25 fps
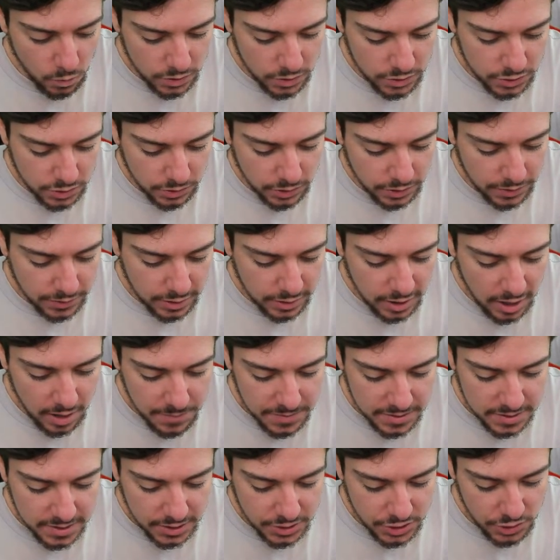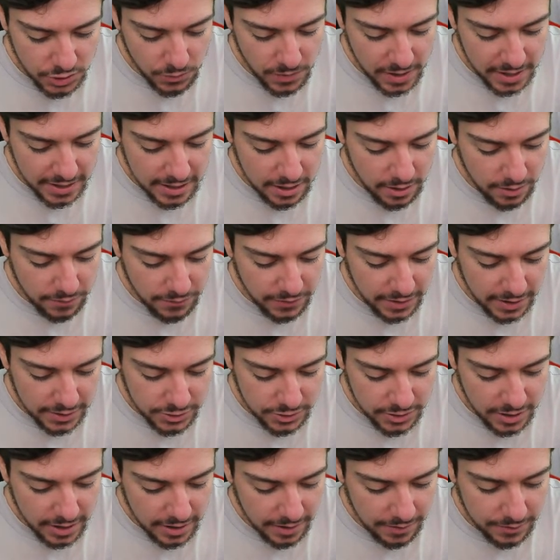So look at the comment section right now. If you guys
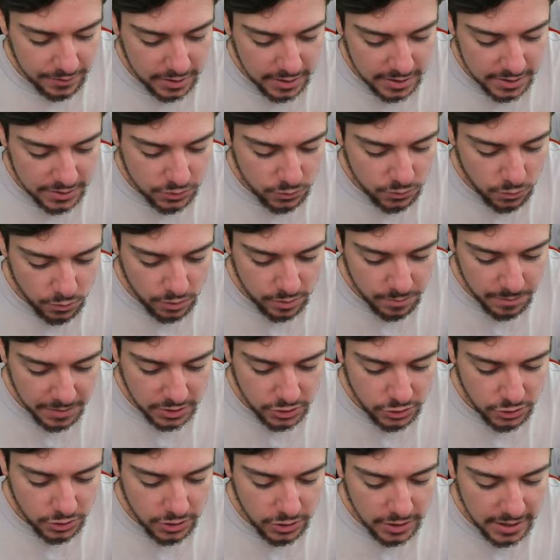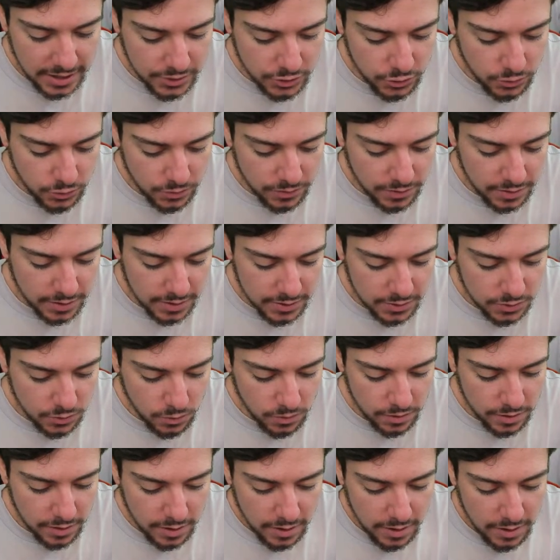are not in the Discord, make sure you guys join the
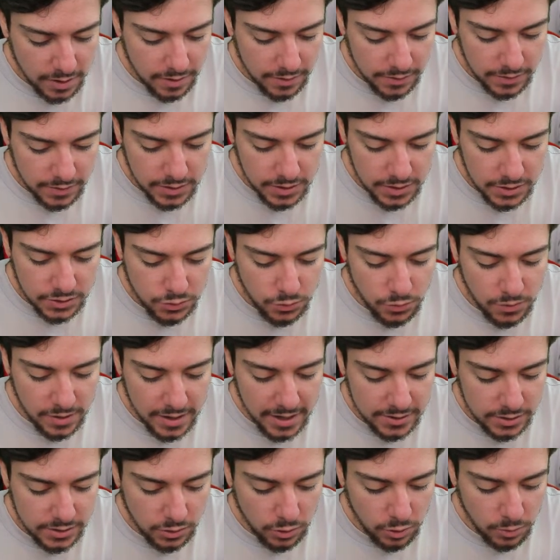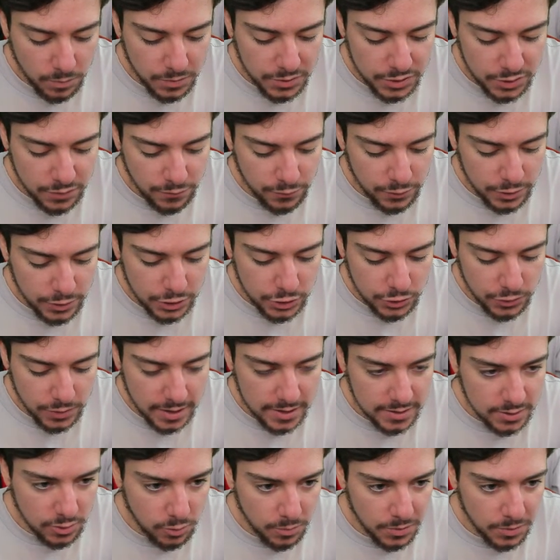Discord. The Discord has a whole bunch of free
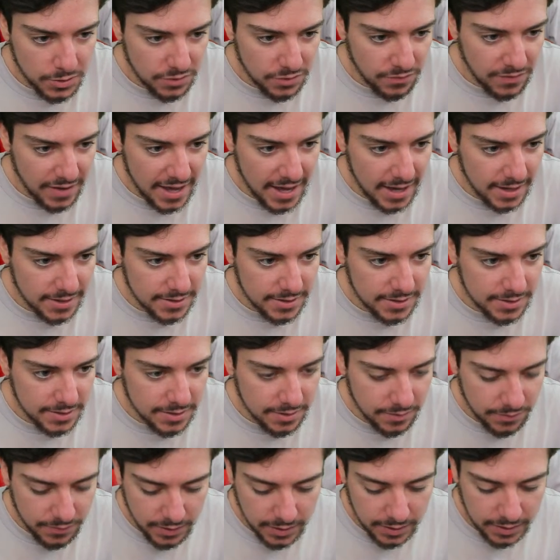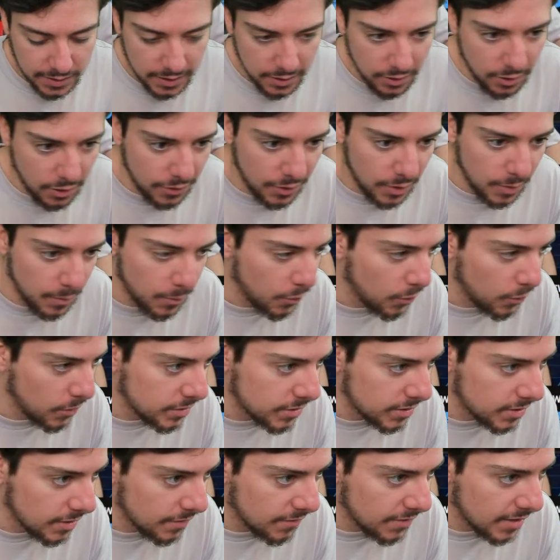trades, a whole bunch of access to fucking all the
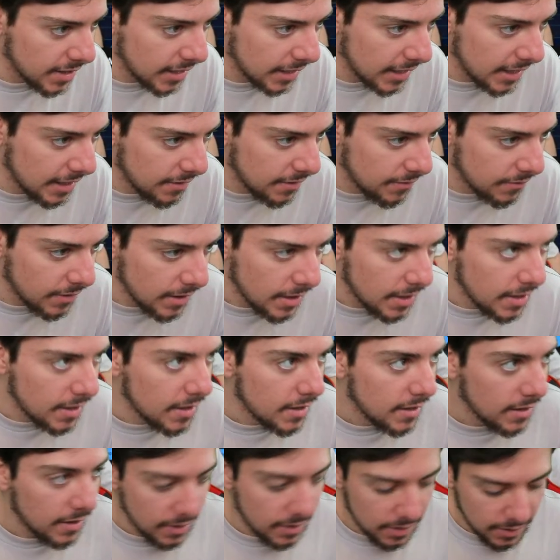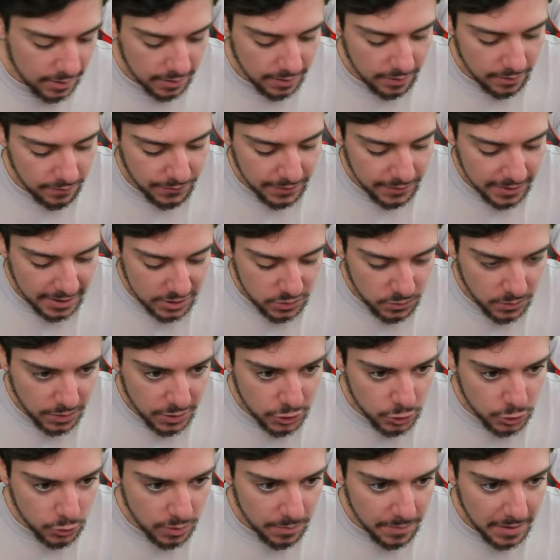important stuff that I give. If you guys want
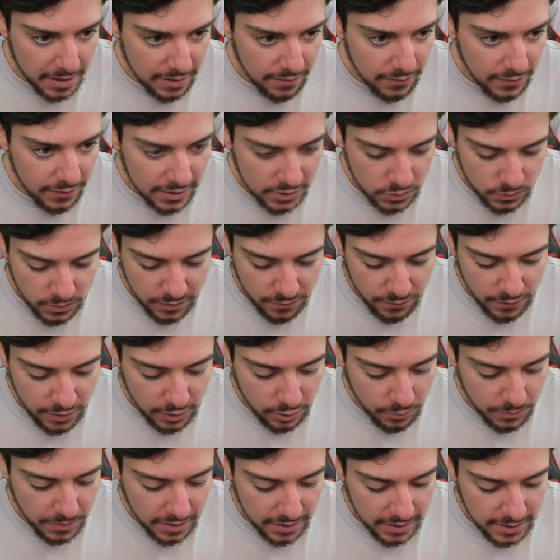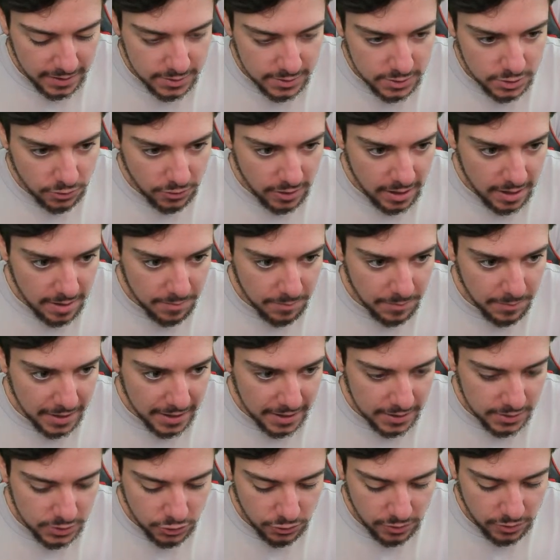to join if you guys want to follow me on Instagram, my
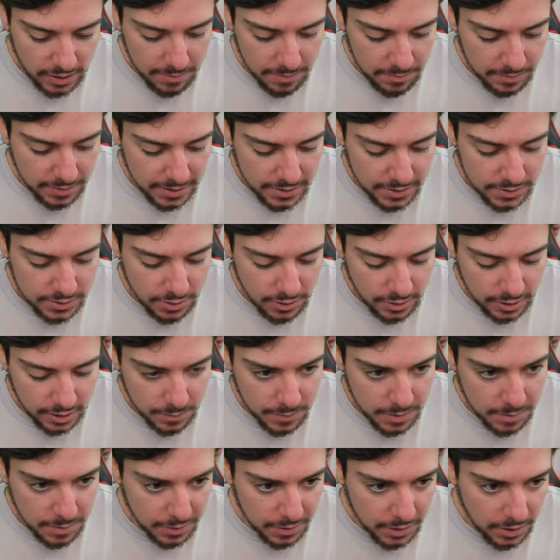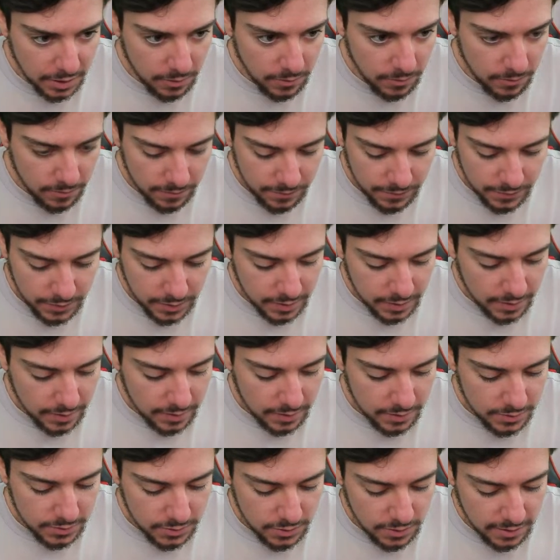Instagram links are going to be below.
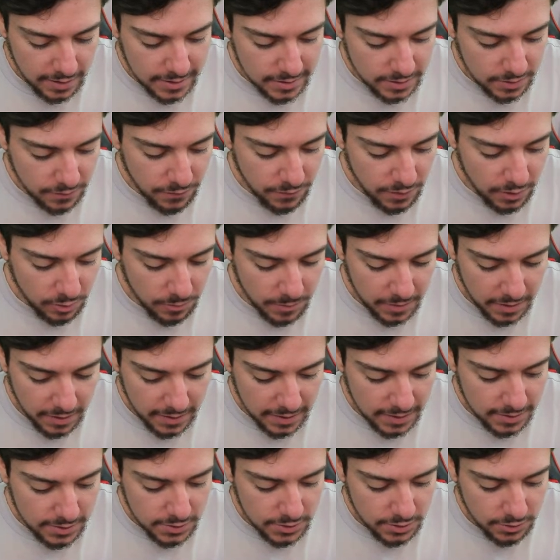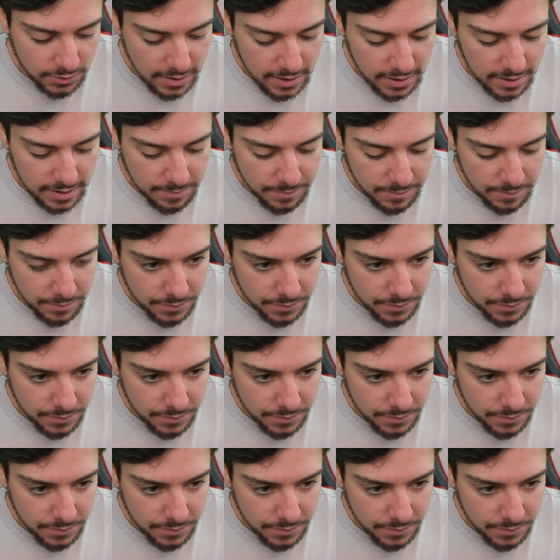So you guys can follow me on Instagram.